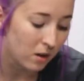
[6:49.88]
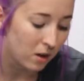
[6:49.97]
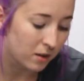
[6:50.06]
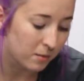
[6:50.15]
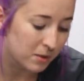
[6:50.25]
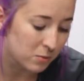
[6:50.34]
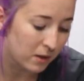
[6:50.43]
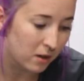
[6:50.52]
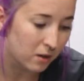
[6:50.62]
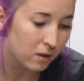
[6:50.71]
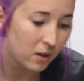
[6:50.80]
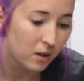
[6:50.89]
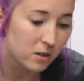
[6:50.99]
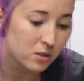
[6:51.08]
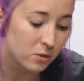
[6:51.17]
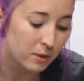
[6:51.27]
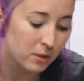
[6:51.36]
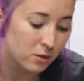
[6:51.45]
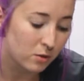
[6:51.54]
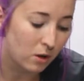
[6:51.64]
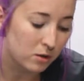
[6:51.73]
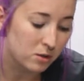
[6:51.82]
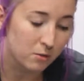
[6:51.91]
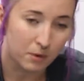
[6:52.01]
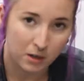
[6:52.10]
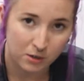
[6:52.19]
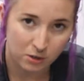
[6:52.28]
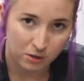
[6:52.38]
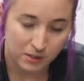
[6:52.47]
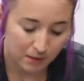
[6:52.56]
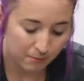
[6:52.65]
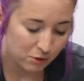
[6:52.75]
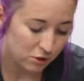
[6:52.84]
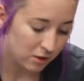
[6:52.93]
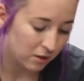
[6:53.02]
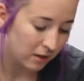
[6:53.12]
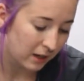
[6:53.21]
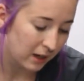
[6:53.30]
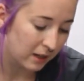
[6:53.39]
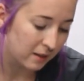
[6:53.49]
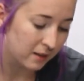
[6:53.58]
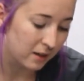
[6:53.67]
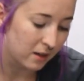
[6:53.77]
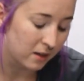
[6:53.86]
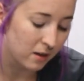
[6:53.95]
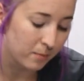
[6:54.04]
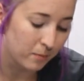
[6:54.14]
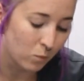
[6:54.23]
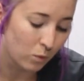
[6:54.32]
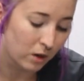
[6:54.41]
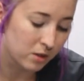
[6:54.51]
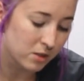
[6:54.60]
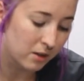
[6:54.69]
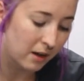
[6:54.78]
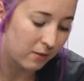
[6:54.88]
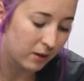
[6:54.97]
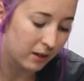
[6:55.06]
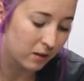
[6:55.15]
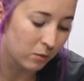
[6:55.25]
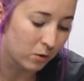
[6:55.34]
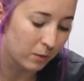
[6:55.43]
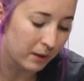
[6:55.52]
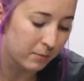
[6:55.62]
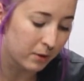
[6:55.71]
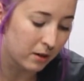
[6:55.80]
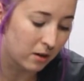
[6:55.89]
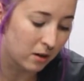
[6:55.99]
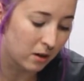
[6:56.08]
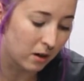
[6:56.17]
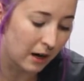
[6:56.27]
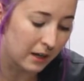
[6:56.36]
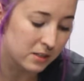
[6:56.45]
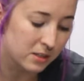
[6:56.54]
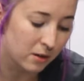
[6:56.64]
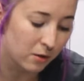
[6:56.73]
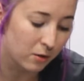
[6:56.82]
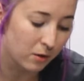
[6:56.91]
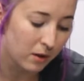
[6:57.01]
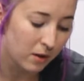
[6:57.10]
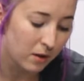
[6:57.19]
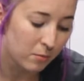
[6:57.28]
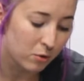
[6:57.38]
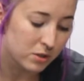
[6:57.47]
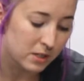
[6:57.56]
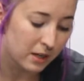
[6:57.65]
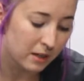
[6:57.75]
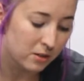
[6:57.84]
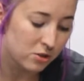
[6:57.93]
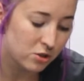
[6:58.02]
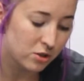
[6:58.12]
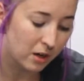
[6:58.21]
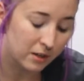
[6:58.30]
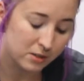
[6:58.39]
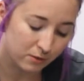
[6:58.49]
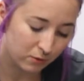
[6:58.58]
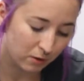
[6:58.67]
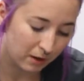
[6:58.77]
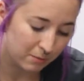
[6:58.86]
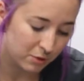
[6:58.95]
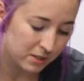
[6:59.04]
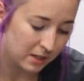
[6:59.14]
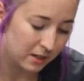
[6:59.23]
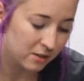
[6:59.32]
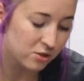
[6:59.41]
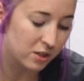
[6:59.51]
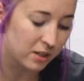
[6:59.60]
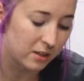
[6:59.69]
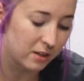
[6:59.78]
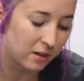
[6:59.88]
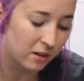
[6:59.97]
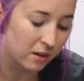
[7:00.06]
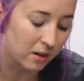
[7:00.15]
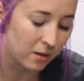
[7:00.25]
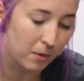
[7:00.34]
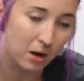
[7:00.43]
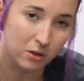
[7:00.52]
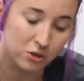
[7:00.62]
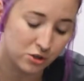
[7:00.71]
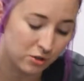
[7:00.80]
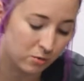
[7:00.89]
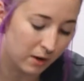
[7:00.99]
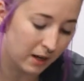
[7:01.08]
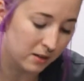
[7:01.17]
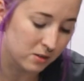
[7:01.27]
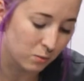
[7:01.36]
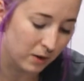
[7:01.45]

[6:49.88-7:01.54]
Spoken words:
on them as well. So we do also monitor the temperature, and then we also have on here where we put our ISO percentage, isoflurane percentage, and then our oxygen rate as